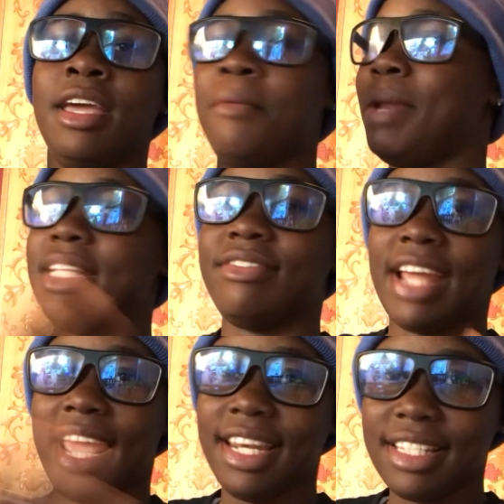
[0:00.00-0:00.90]
I'm not even
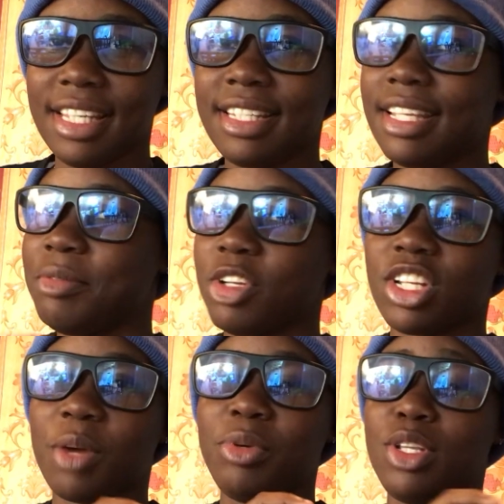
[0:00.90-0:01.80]
gonna edit it, I'm just
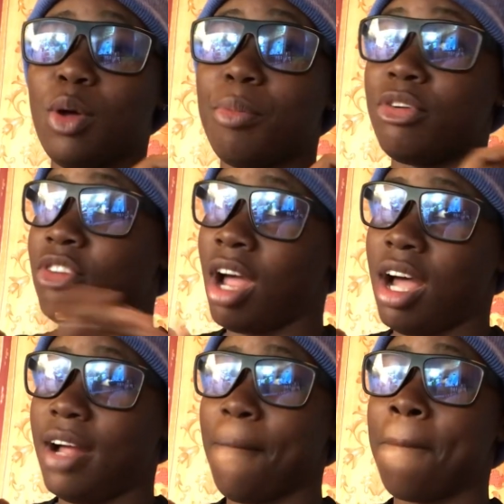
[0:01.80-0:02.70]
gonna put it up raw